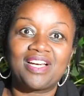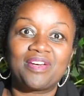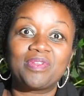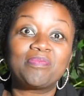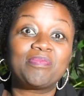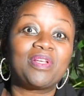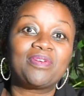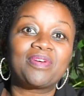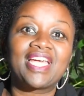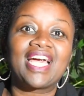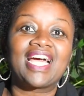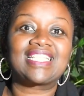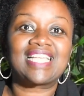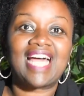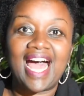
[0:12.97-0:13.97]
We'll be
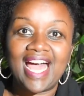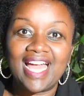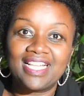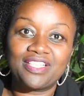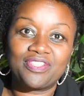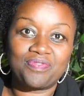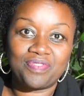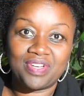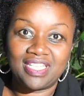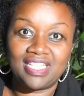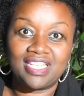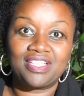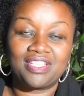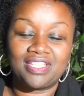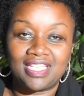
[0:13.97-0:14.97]
looking at IELTS
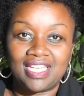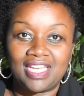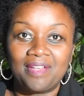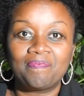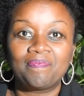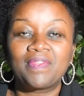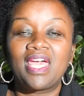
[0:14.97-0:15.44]
reading today.